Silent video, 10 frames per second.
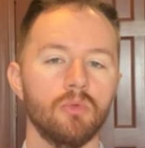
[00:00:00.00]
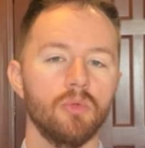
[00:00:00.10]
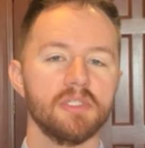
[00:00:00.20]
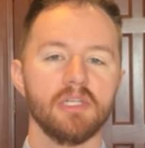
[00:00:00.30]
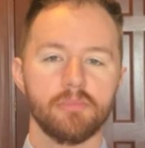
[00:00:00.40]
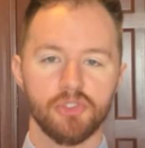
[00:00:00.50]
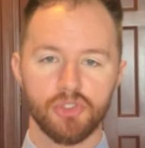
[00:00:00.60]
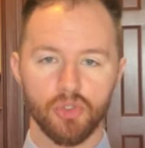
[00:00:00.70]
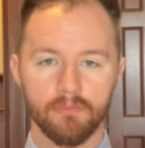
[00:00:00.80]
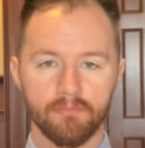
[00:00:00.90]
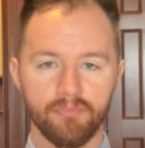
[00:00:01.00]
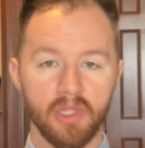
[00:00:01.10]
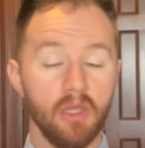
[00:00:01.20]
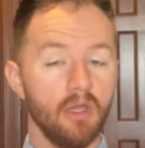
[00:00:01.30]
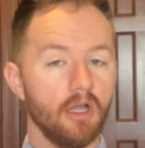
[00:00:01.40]
what is option 2?
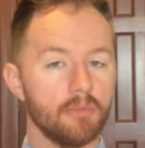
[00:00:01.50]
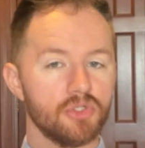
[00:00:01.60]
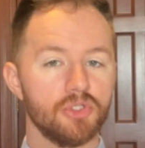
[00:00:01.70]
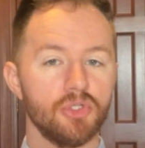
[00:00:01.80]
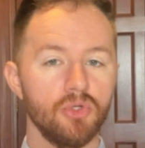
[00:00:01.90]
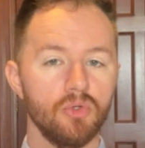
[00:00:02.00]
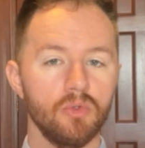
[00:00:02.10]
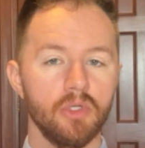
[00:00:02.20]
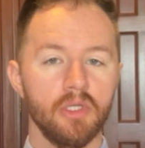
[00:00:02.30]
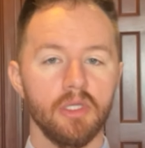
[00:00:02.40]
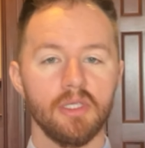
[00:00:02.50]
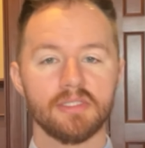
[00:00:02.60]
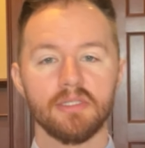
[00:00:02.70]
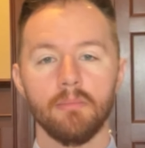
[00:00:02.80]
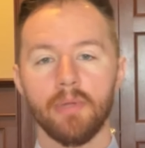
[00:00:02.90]
Option 2 is
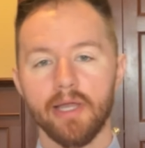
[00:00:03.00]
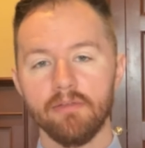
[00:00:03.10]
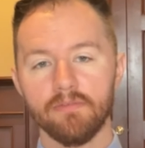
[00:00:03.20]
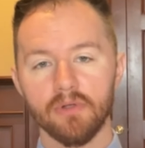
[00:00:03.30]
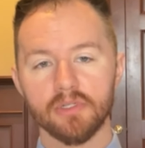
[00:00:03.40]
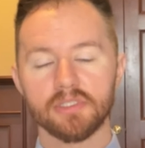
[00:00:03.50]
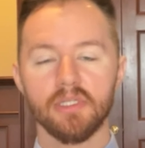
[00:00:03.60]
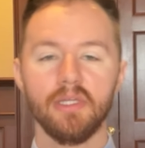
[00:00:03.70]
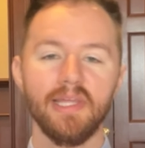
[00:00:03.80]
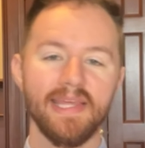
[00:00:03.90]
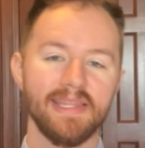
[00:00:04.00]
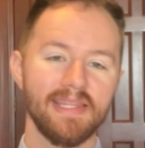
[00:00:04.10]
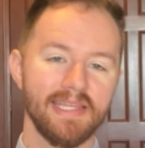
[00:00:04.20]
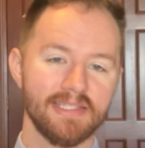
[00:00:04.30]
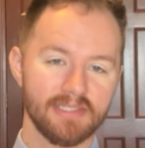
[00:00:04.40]
to buy first and
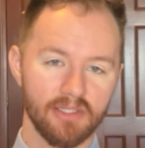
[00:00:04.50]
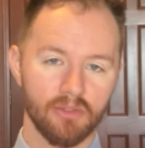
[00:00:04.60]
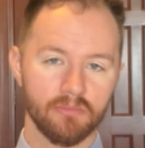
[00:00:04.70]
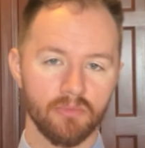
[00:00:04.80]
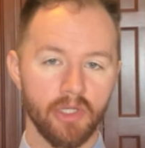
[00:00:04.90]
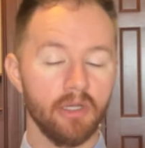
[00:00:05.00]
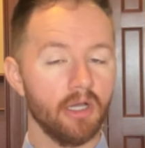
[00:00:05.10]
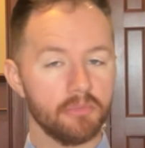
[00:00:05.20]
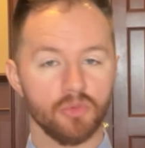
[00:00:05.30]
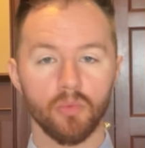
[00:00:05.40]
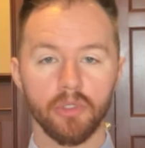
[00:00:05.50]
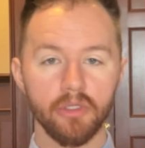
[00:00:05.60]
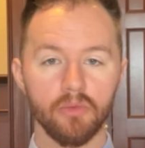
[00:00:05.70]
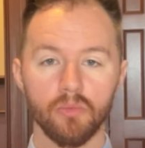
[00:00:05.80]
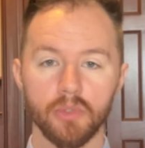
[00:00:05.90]
then sell, right? Option
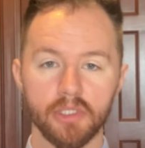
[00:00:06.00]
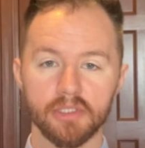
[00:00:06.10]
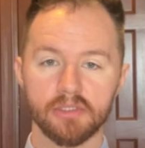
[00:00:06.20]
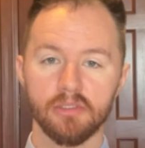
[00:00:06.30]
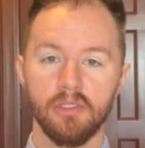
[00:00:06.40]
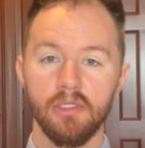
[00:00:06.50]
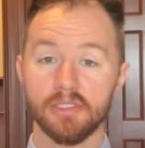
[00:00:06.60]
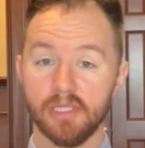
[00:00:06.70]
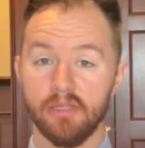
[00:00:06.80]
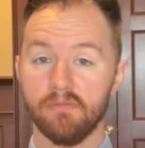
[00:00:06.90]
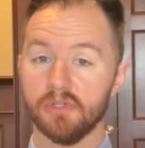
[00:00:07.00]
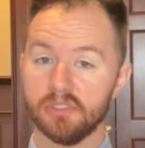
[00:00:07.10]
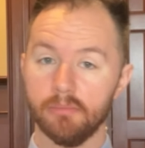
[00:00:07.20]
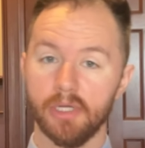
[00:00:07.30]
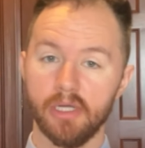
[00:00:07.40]
1 was selling first
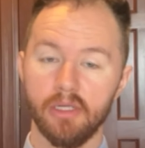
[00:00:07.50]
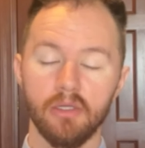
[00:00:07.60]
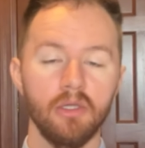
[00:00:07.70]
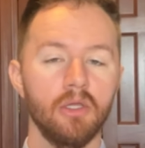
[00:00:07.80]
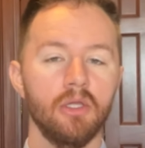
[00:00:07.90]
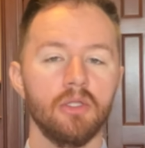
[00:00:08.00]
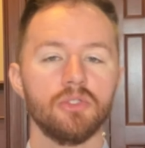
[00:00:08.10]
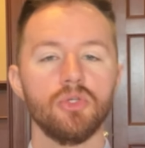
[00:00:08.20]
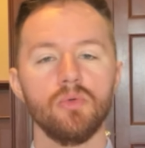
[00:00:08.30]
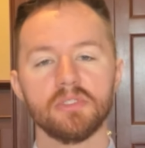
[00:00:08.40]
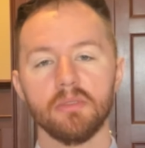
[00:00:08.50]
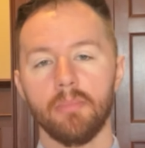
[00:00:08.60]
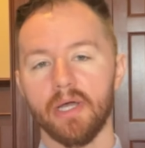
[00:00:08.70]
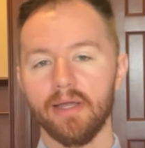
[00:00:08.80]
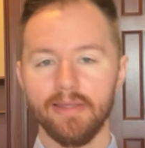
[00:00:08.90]
and buying. 2 is to
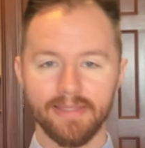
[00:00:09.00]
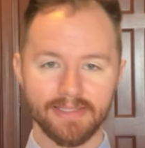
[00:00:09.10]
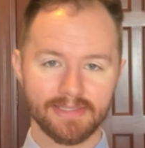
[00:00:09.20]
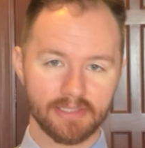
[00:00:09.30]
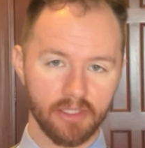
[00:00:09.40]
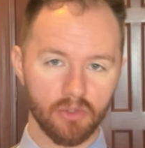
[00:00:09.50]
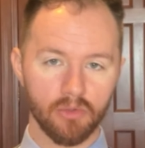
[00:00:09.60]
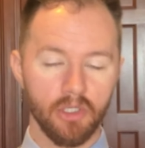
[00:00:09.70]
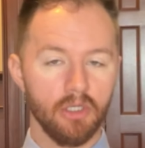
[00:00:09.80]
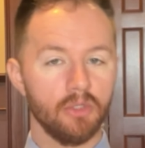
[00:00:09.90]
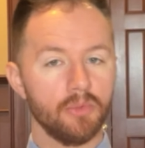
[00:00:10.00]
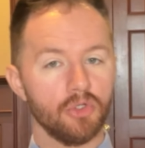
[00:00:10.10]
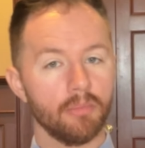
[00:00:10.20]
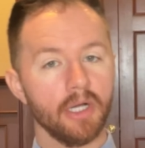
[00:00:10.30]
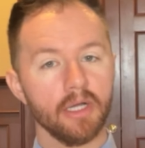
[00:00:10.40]
buy then sell. And when
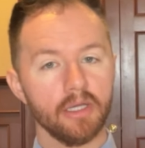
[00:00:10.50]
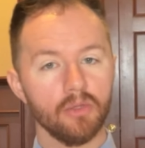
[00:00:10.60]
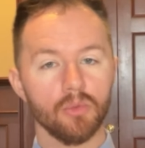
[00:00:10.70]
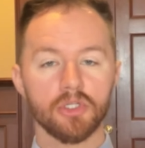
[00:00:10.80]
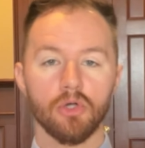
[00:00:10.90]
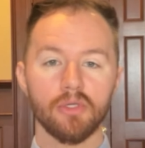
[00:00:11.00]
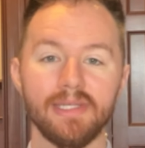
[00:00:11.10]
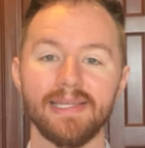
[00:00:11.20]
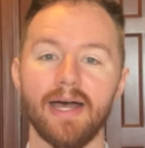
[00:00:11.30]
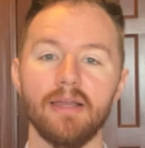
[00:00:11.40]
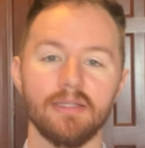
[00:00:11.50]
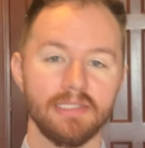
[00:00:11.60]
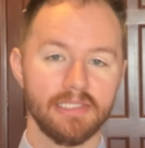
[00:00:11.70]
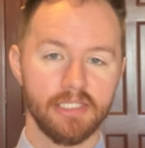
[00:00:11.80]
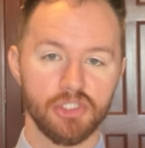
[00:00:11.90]
you're buying, we're talking
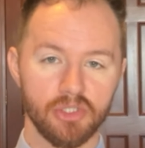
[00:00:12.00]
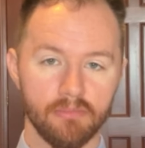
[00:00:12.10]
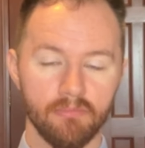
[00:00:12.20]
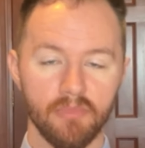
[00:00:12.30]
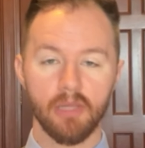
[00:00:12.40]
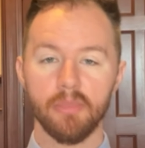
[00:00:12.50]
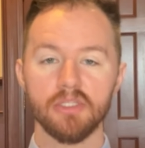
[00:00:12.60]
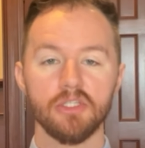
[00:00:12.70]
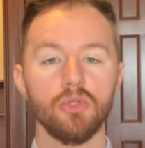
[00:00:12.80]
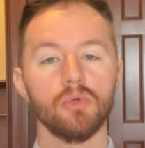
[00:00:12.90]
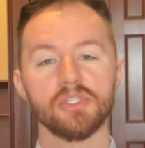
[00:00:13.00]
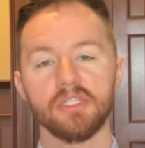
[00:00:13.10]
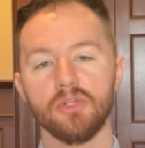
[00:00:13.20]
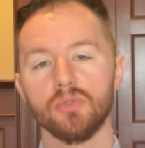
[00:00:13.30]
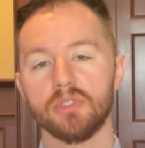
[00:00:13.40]
non-contingent. That means that you were
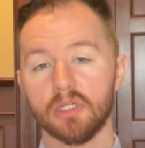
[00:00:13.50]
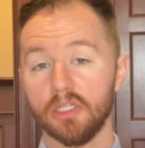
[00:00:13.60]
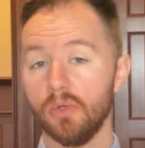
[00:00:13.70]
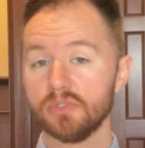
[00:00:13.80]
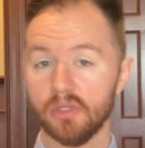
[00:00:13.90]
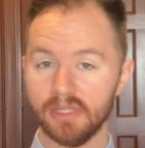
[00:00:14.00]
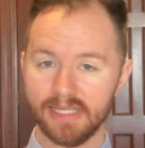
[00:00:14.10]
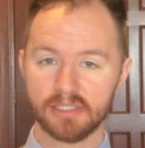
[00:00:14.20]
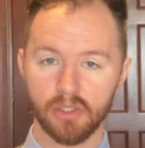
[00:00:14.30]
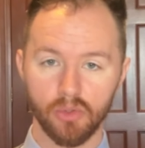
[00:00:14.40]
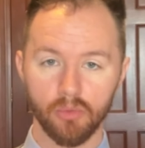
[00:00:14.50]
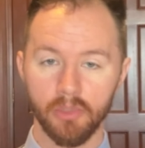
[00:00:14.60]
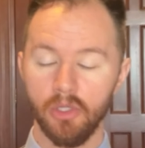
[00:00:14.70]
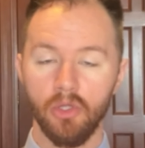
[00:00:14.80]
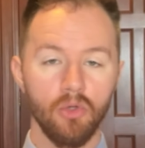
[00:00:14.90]
scheduled to close on this home
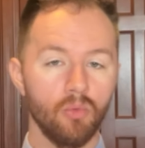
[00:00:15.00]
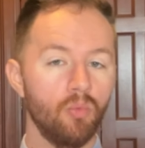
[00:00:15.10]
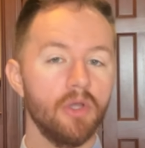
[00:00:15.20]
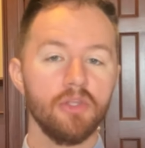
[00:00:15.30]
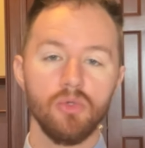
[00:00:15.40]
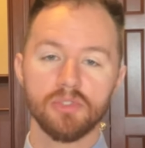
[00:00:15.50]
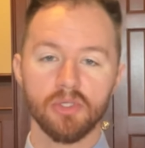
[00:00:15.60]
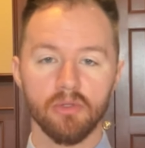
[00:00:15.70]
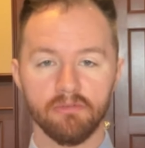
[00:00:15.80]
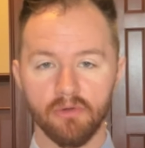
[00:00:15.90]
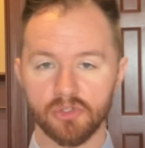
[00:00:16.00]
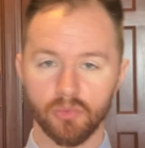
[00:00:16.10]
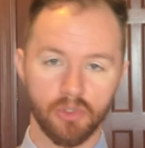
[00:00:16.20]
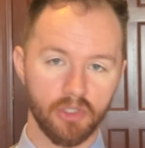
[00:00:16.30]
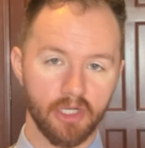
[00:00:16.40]
whether you sell the first
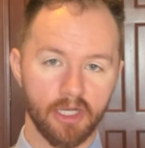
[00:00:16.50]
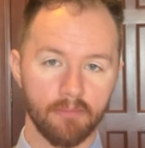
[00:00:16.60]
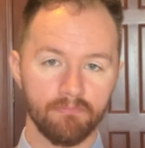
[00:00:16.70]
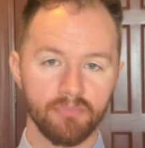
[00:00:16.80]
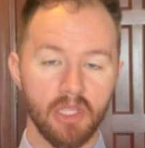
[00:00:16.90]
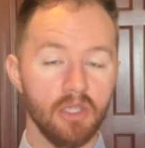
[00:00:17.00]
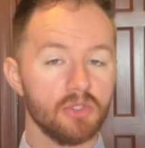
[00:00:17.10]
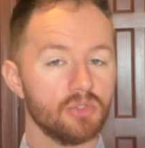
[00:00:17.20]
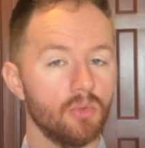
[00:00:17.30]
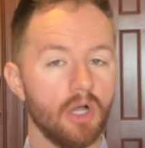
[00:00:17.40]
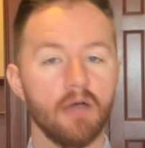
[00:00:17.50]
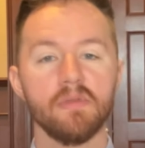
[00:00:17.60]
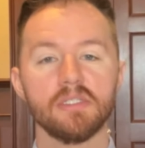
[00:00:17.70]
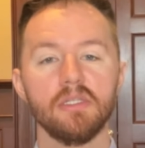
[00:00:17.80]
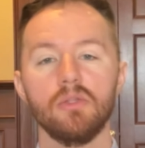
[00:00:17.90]
one or not. So
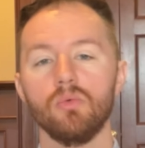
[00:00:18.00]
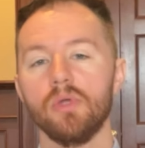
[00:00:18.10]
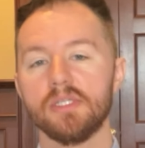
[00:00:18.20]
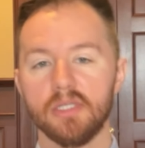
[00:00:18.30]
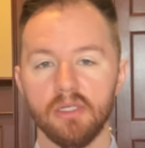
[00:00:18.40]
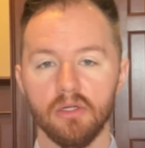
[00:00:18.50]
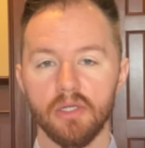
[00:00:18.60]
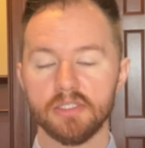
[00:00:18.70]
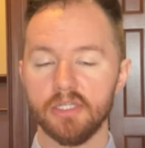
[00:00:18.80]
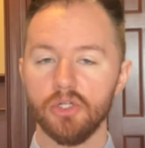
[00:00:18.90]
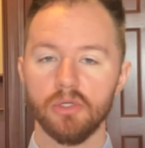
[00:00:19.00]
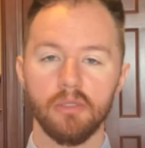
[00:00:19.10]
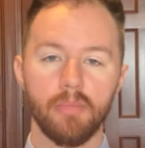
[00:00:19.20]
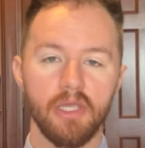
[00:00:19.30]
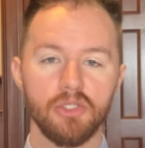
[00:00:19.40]
obviously the risk here is that you're going to
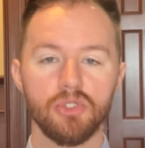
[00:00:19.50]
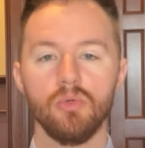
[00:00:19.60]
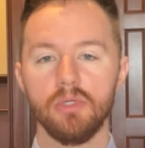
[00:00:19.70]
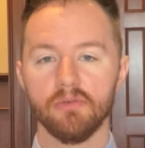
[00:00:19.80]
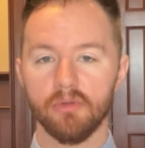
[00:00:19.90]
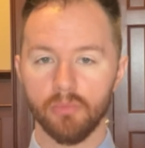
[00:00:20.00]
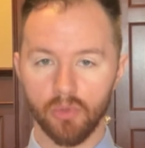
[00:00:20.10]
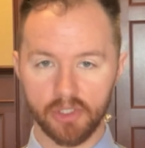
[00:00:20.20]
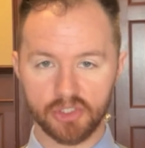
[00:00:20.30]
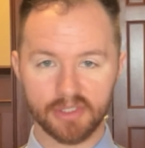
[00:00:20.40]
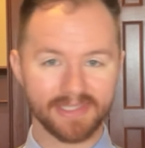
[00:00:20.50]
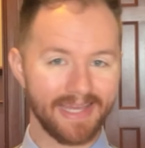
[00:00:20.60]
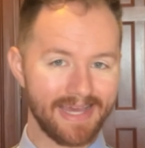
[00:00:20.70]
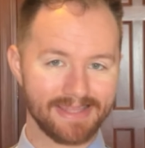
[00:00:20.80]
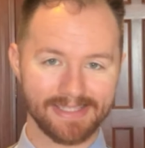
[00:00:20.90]
pay 2 different mortgages
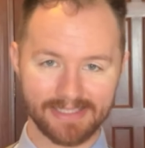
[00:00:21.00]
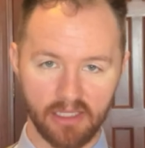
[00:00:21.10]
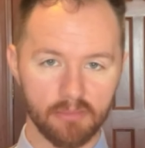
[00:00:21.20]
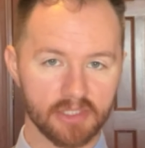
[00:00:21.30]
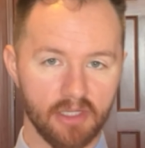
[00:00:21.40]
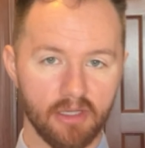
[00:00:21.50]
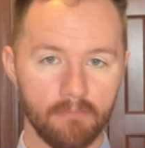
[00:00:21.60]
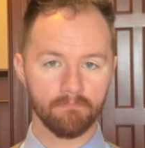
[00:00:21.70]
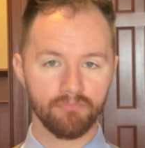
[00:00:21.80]
at the same time.